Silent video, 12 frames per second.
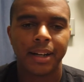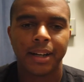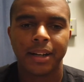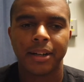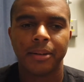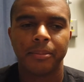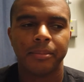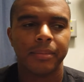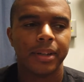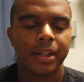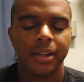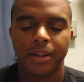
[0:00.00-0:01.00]

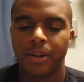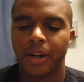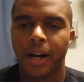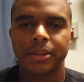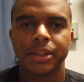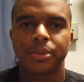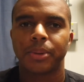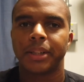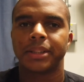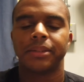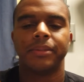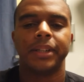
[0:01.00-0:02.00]
I just
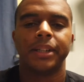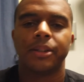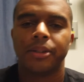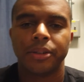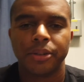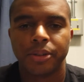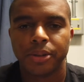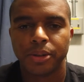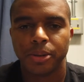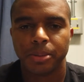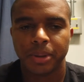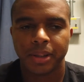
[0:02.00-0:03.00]
watched a video on
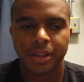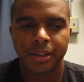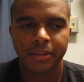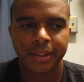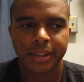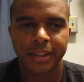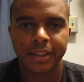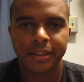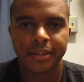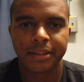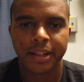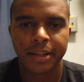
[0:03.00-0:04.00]
YouTube. I think
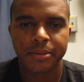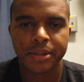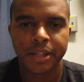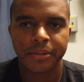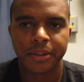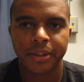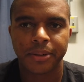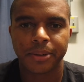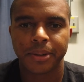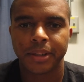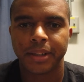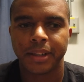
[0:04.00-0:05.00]
his name's Jeffrey
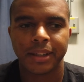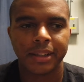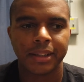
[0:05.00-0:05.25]
Holder.